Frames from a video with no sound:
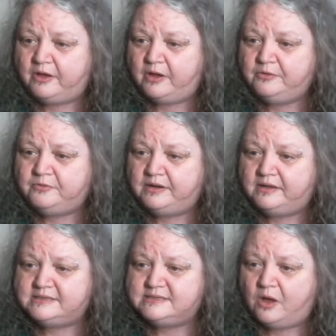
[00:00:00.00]
Okra
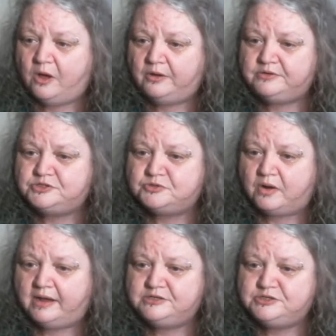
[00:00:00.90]
likes it hot and
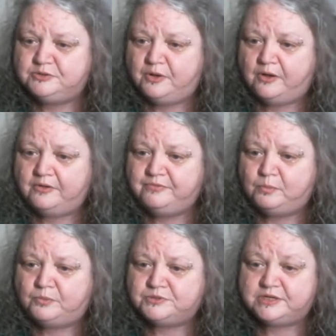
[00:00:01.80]
dry. Do not
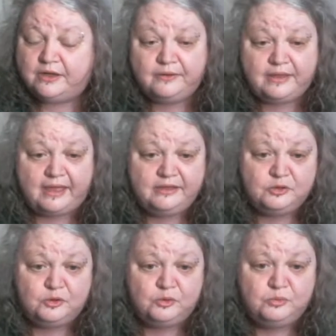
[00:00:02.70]
overwater. Okay,
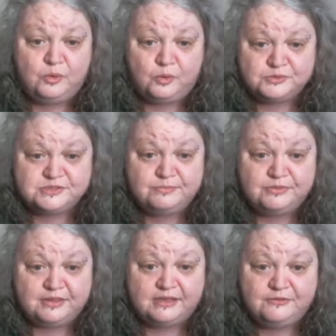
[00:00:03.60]
cool. Awesome.
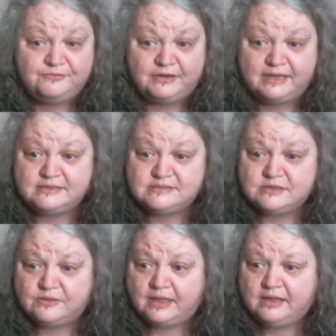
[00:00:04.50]
Thank you for letting us
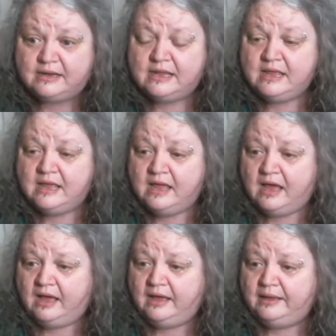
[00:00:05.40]
know that.
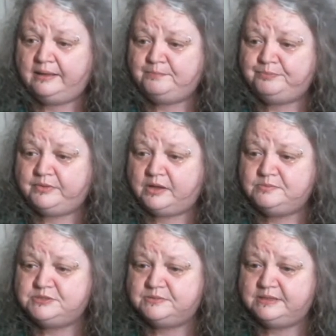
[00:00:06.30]

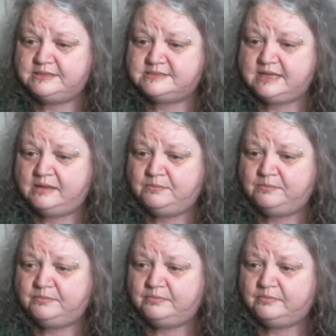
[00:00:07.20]
I'm doing the
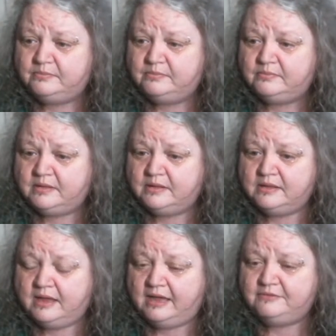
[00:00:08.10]
same
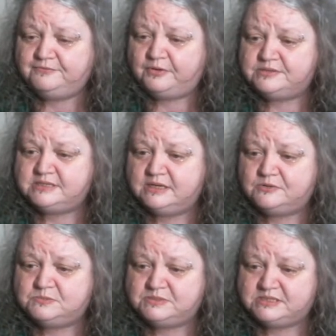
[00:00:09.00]
and focusing
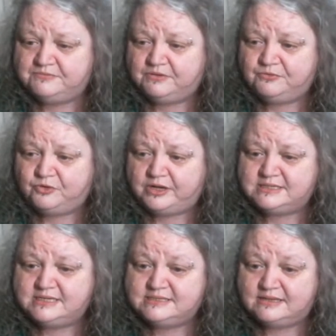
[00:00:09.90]
on specific
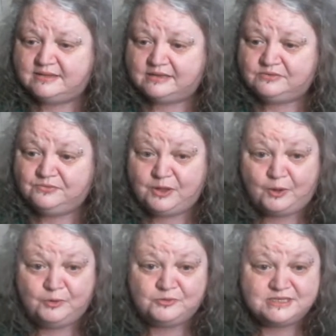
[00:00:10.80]
varieties, and thanks for the
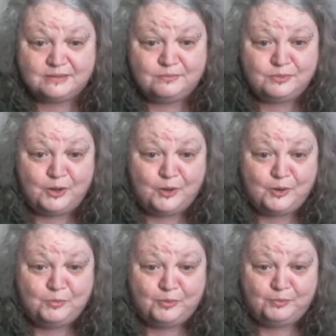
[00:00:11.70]
okra tip.
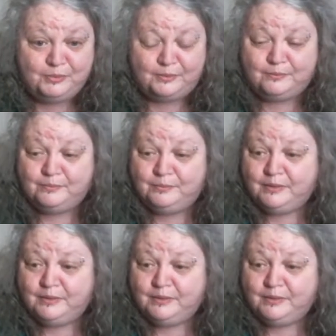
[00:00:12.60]
No problem.